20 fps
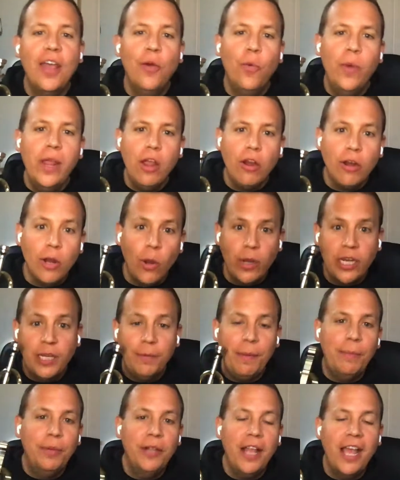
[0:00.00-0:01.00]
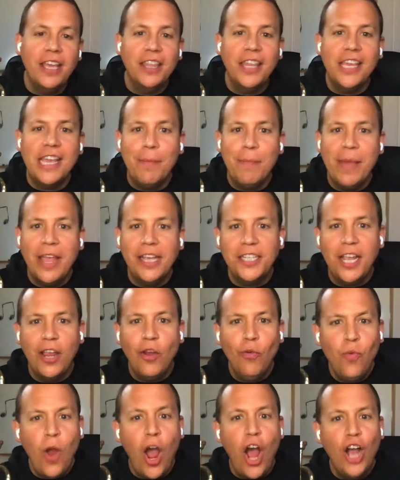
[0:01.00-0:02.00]
we are going to be playing the amazing
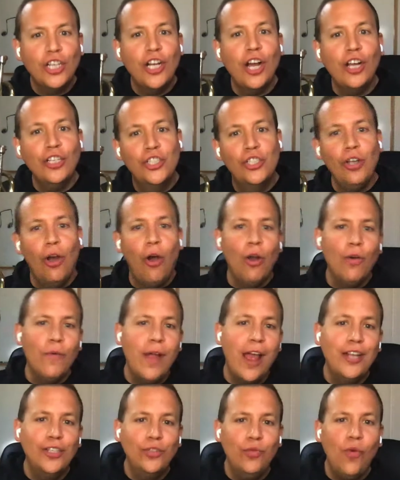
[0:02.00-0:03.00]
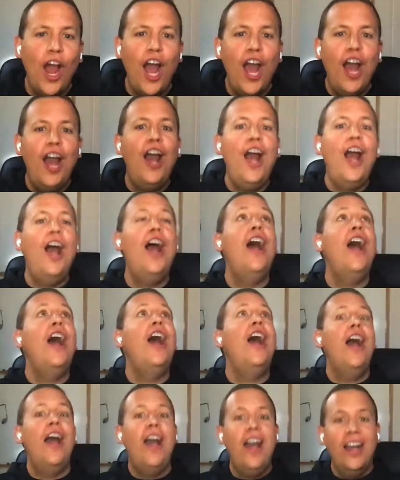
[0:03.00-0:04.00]
Rock-A-Saurus
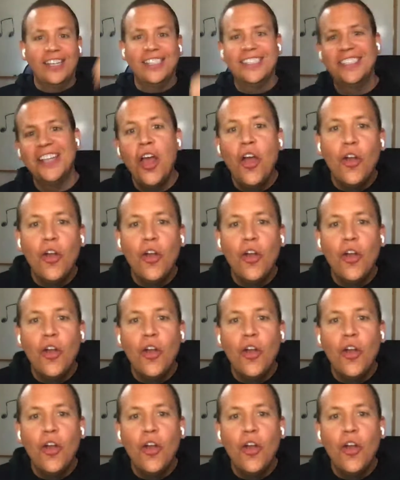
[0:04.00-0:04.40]
Rex!